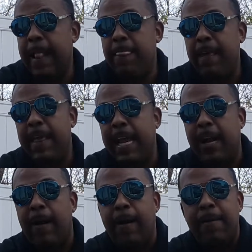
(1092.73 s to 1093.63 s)
Now they
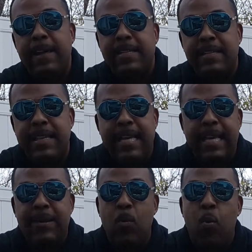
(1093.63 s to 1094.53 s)
call this
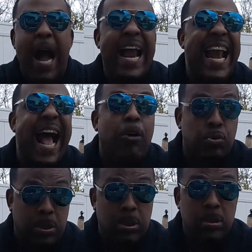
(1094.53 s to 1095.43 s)
the
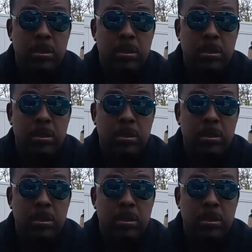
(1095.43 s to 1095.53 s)
Whiteout,